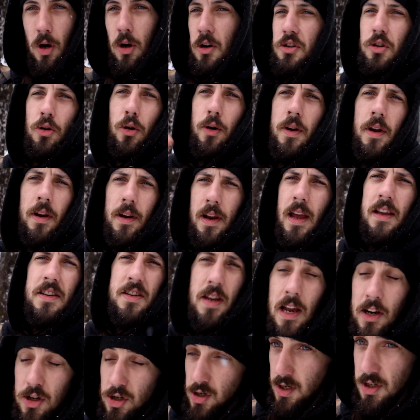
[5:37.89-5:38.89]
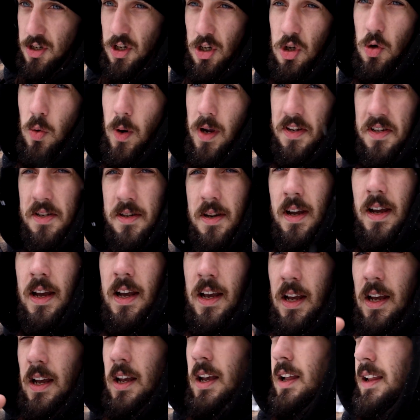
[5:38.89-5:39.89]
or sorry, it actually has a twist,
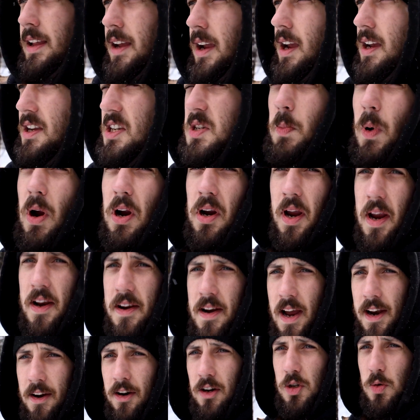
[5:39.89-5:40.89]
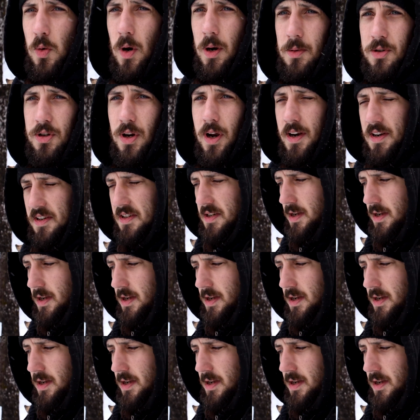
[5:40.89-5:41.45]
like a spark igniter is what I'm trying to